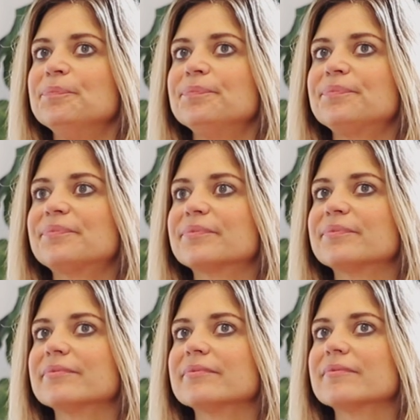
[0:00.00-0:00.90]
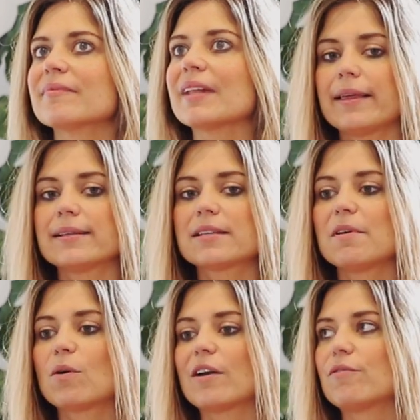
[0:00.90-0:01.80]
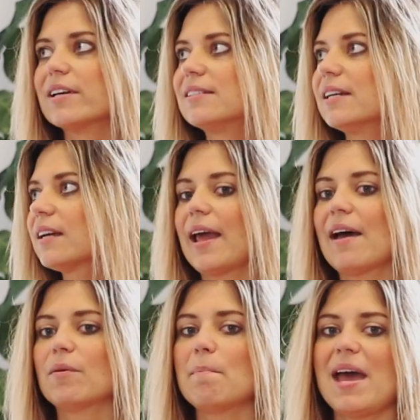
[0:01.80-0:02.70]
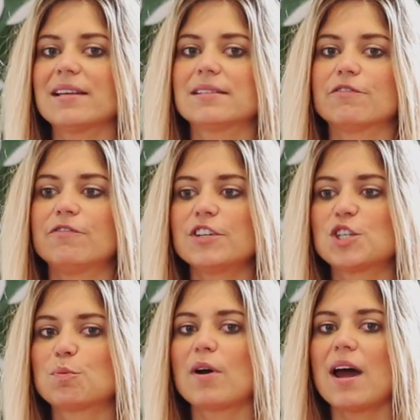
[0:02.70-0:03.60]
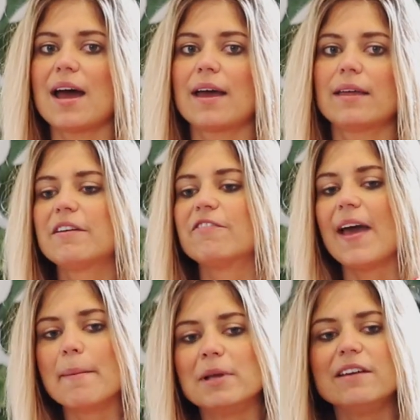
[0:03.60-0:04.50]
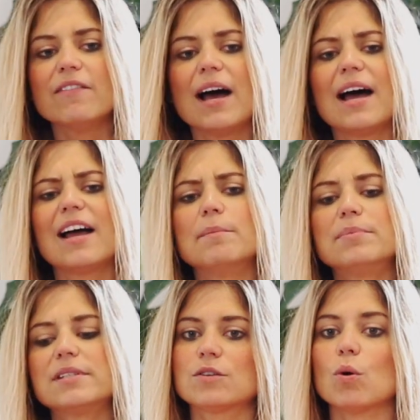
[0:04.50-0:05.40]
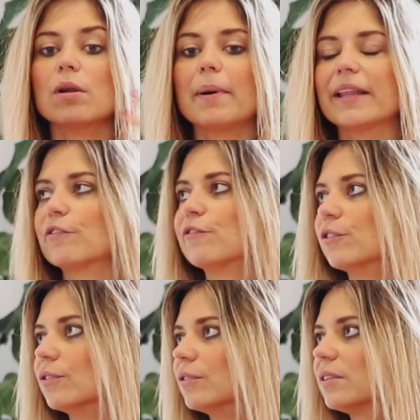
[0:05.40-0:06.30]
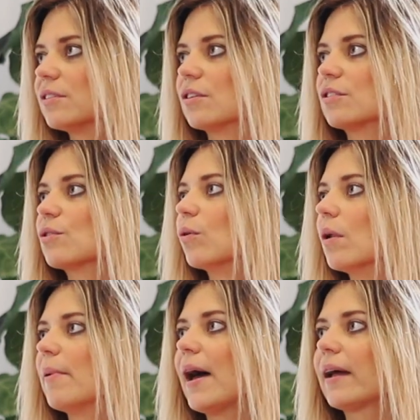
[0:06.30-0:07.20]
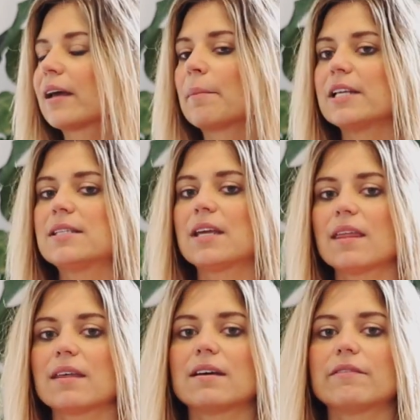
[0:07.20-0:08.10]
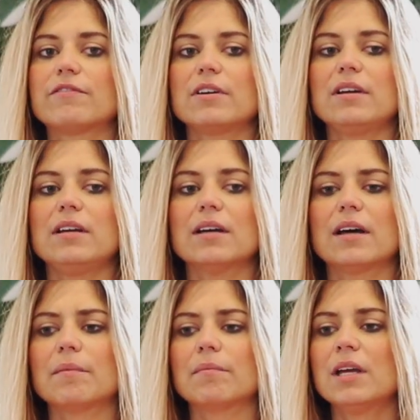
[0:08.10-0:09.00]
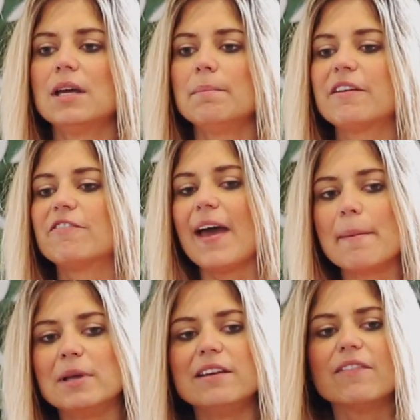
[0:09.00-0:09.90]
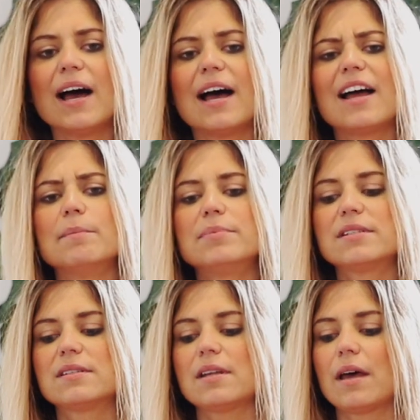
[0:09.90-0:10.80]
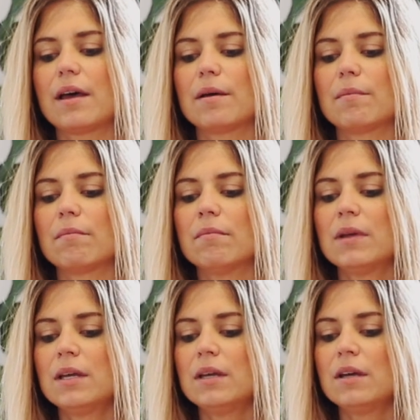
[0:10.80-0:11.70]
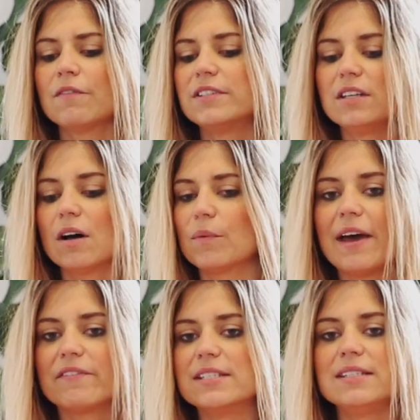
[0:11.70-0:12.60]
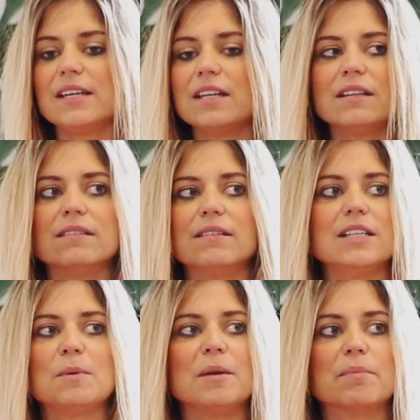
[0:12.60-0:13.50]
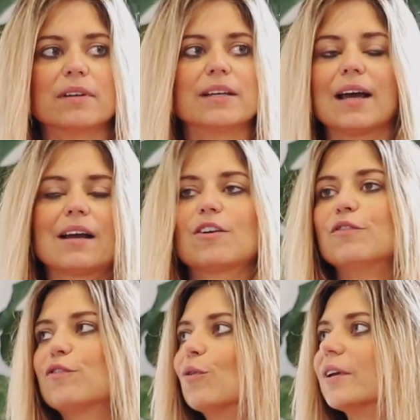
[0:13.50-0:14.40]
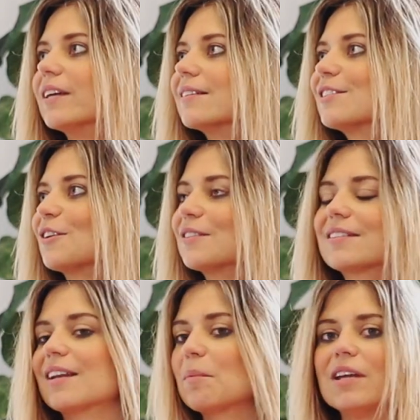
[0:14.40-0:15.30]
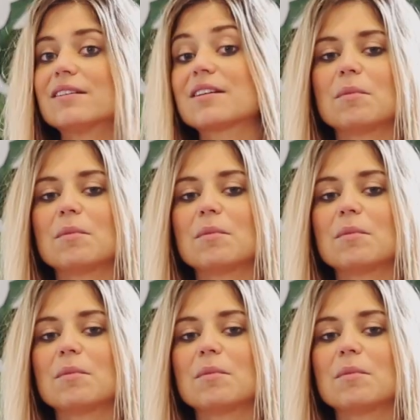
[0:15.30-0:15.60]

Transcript: is there romance? I think it's gonna be quite rustic. We're gonna have a massive fish fry, big family vibes. It's all about the food. We went through things like what sort of environment we were hoping to create, how many people we were expecting, the ceremony location and reception venue, and any special things that we might have